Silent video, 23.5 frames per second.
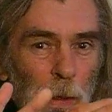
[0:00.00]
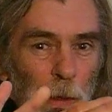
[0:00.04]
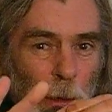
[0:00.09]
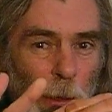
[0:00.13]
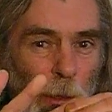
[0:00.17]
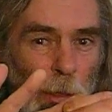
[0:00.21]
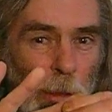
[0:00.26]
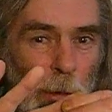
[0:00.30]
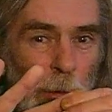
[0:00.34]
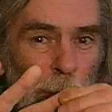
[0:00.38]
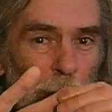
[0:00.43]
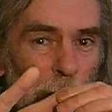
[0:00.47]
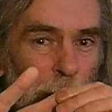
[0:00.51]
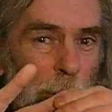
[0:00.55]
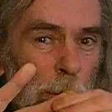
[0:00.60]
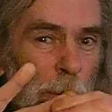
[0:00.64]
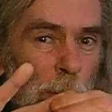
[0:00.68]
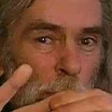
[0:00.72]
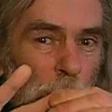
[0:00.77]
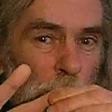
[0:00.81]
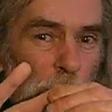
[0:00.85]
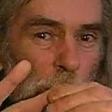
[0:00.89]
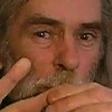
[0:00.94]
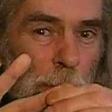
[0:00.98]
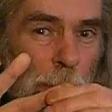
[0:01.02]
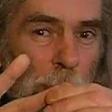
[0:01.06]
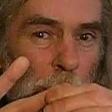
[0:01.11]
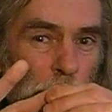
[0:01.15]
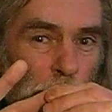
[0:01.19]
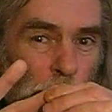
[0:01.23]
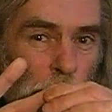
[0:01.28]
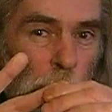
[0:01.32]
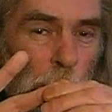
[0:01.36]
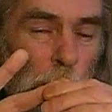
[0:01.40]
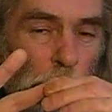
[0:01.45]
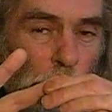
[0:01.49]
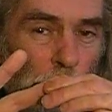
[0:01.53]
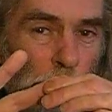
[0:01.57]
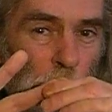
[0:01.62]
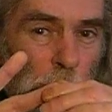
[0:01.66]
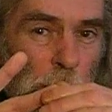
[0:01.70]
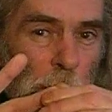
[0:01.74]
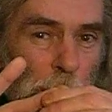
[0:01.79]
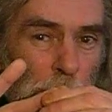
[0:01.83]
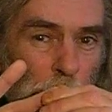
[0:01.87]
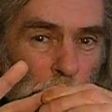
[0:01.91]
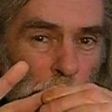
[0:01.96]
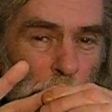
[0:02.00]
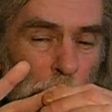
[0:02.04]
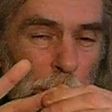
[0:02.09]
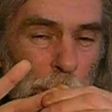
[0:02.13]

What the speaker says: There are those you might call the sheeple,